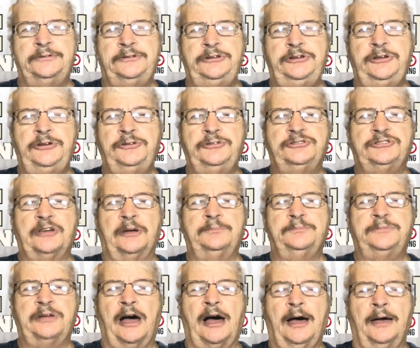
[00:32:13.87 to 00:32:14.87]
used
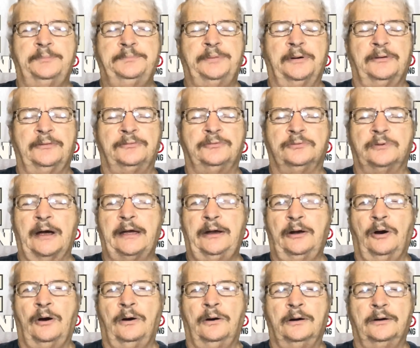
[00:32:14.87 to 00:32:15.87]
some type of
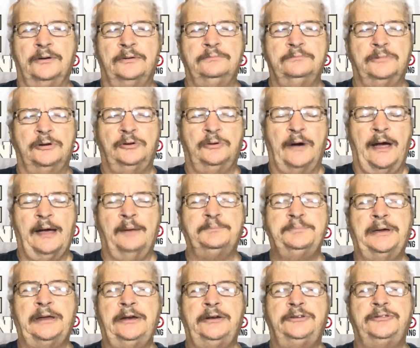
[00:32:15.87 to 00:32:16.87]
radar,
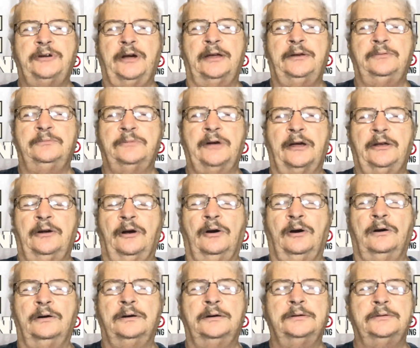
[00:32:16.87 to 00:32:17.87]
ground penetrating
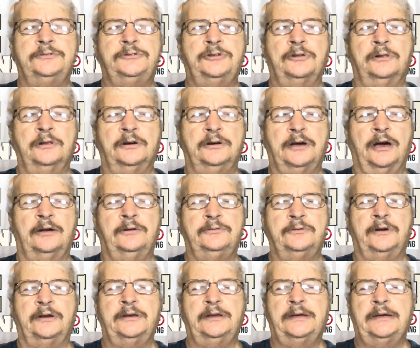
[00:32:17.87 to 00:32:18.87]
radar, to look
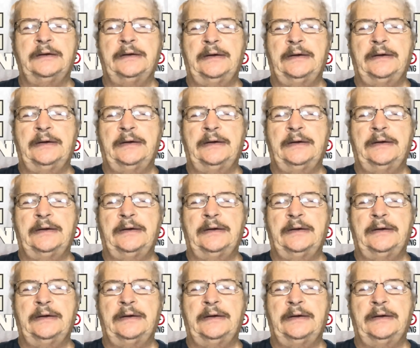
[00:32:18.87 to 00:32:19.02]
under it,